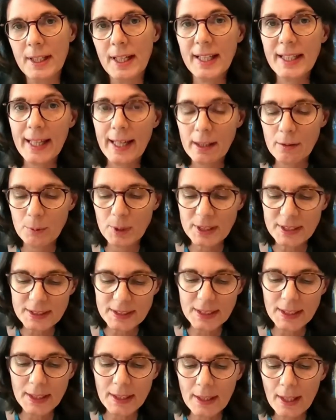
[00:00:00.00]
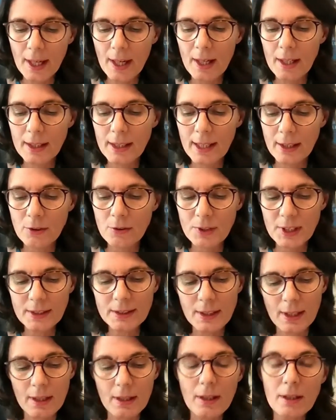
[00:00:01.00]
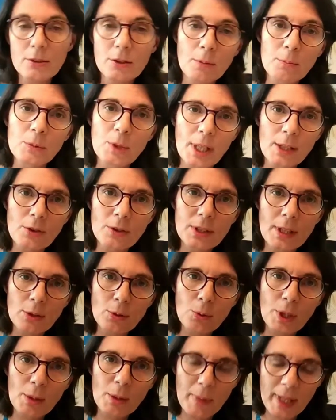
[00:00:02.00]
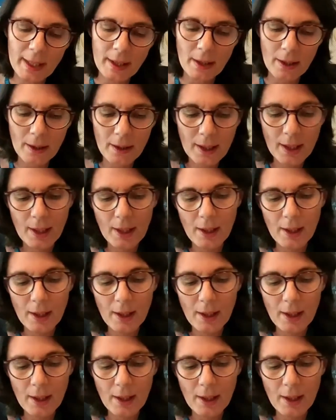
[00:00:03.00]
Again, we see some countries are doing better,